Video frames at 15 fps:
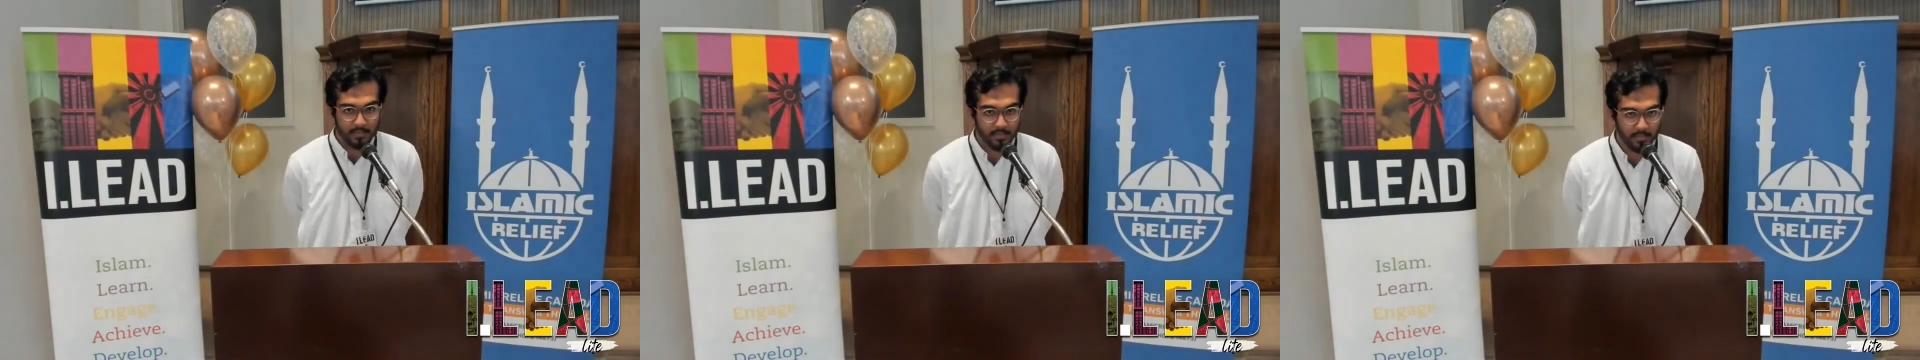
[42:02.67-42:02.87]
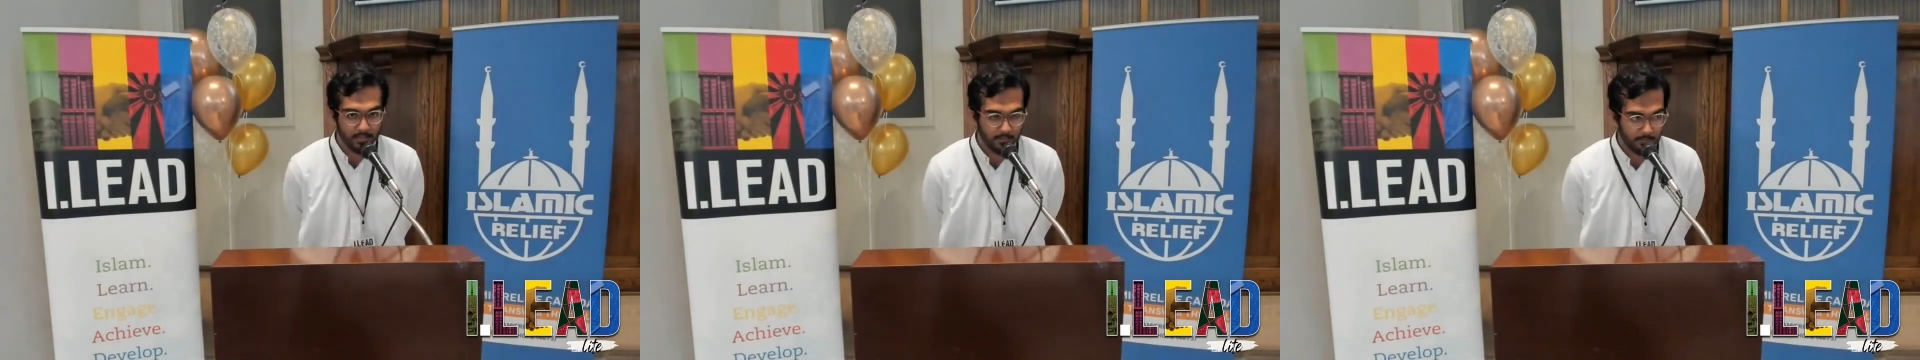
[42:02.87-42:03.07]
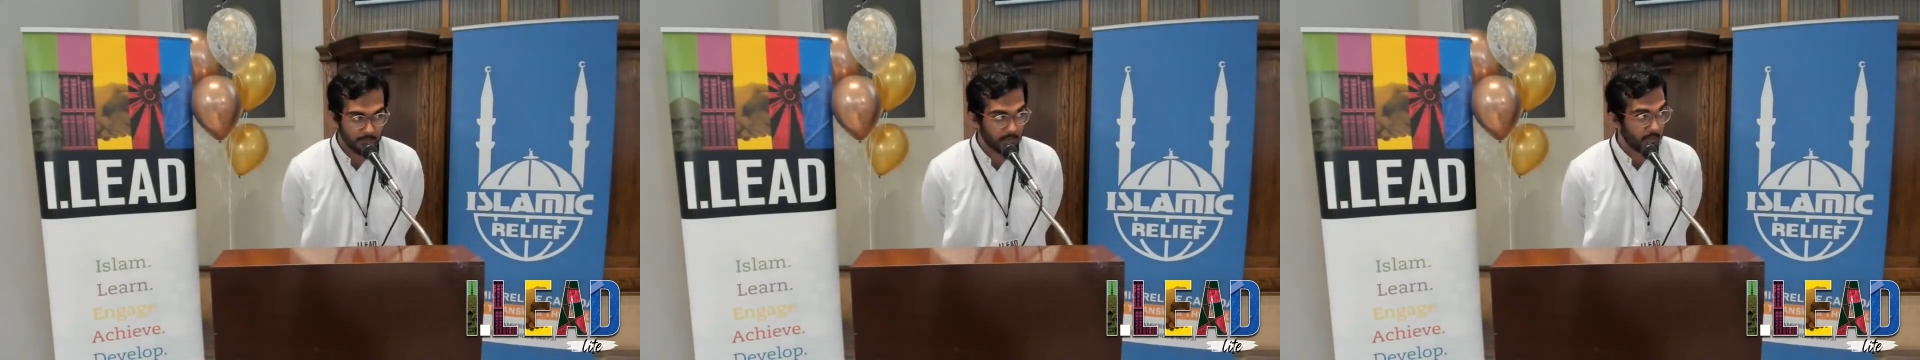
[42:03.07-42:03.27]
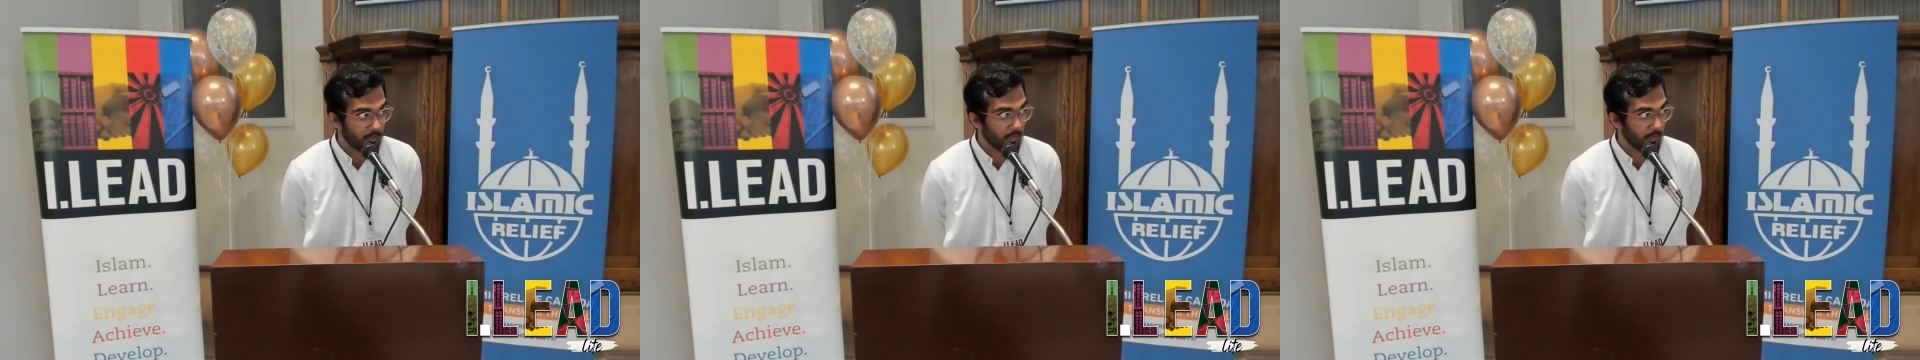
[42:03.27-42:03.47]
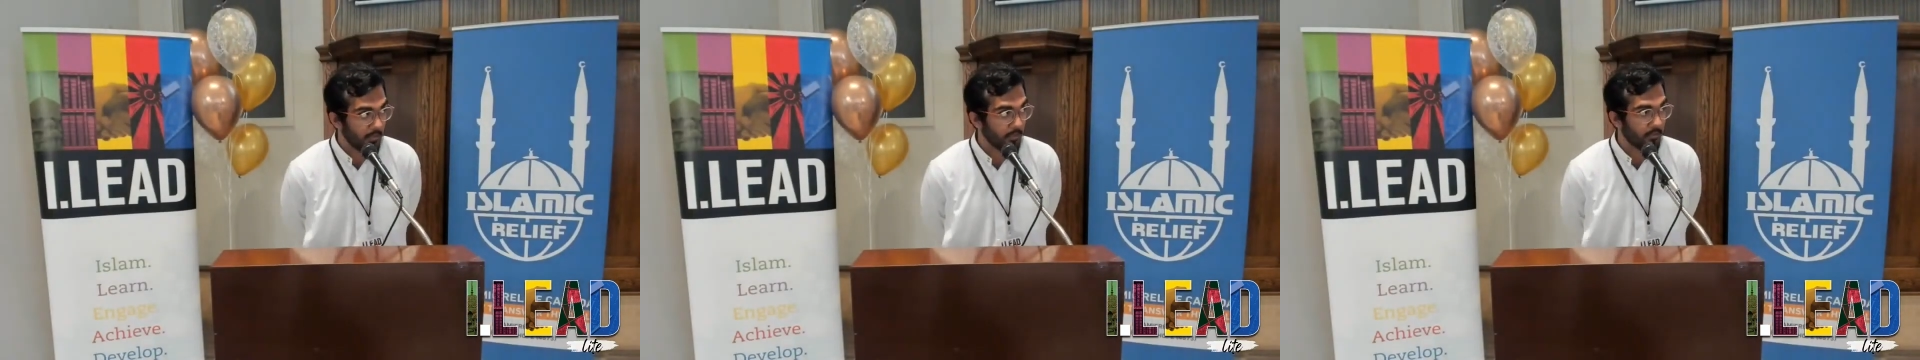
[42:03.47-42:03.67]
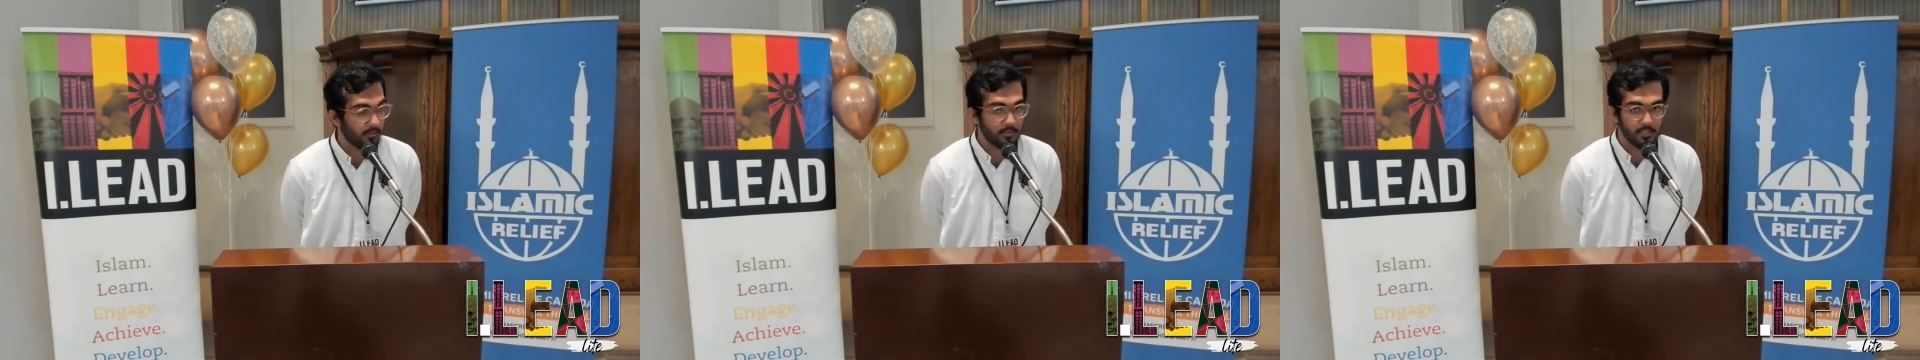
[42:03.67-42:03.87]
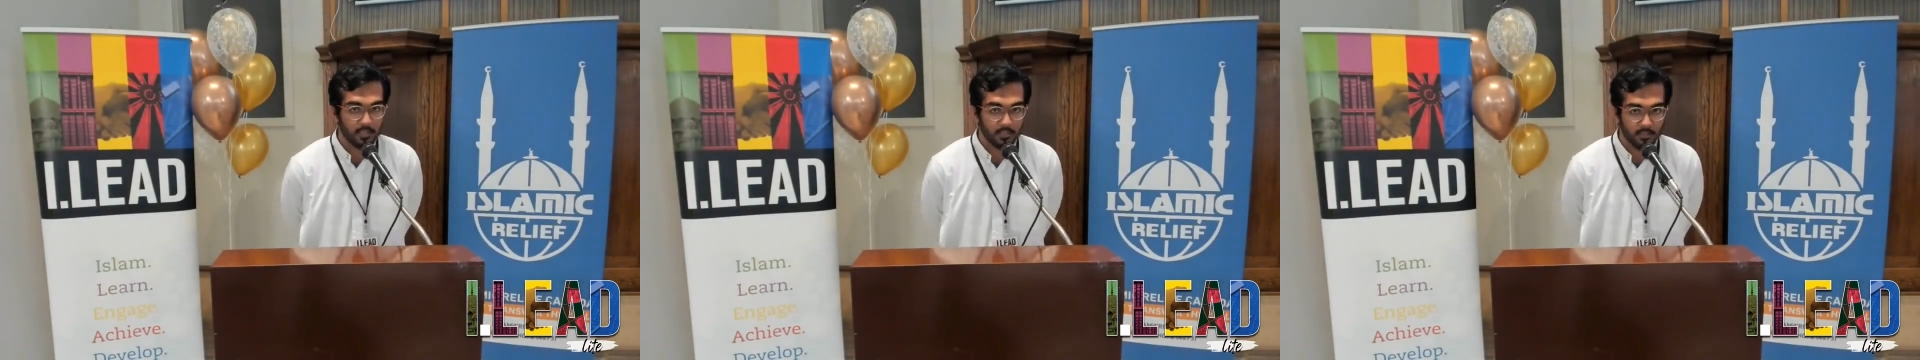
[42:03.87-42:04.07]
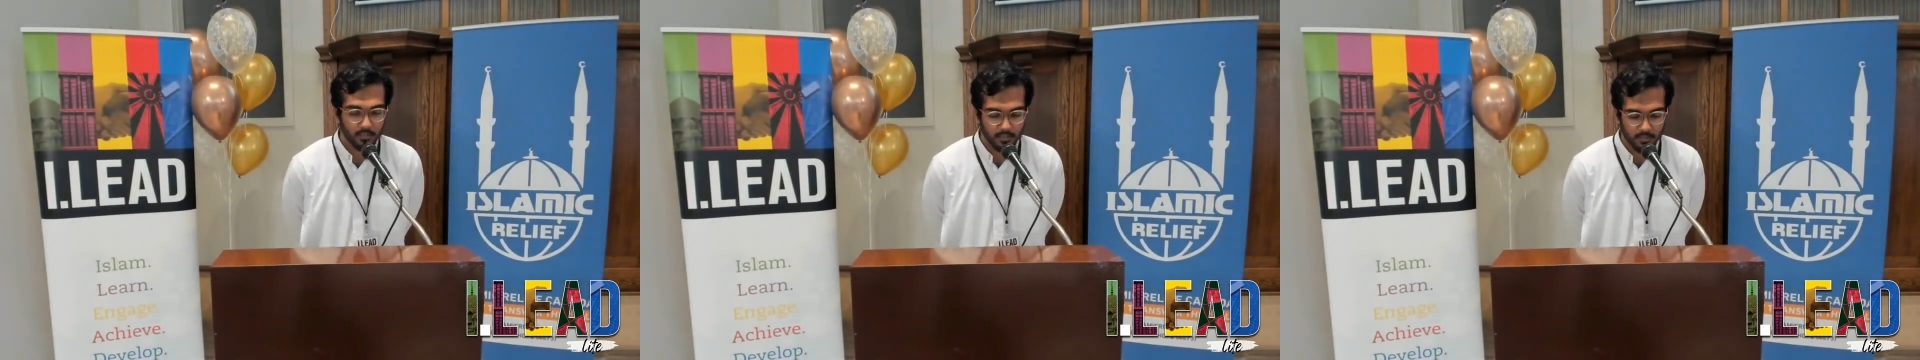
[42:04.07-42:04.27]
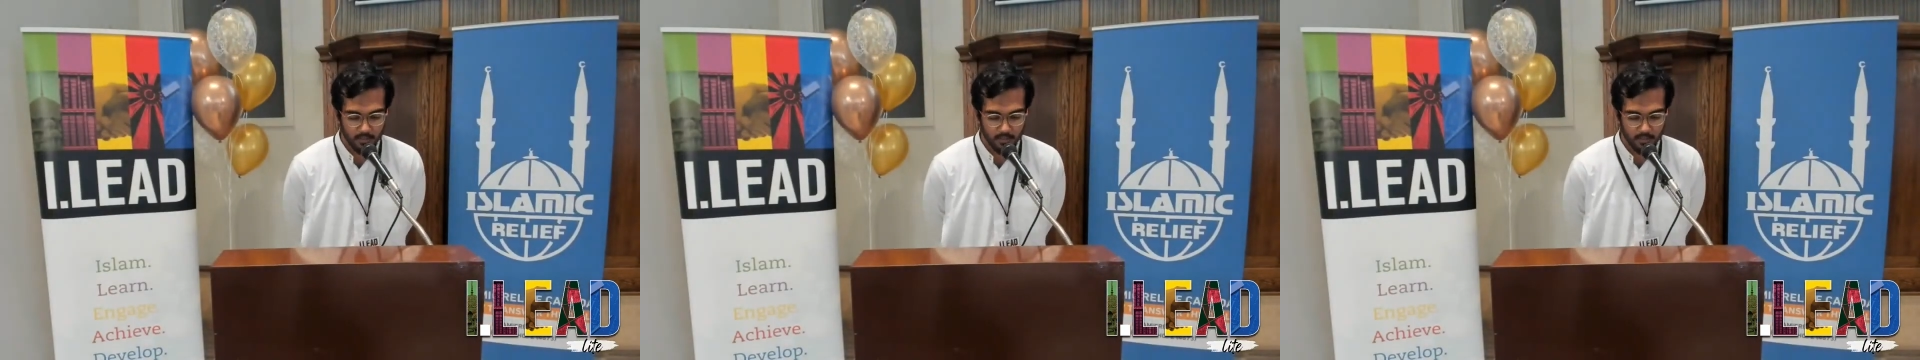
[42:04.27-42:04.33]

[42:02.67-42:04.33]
Jazakumullah khair, Sheikh.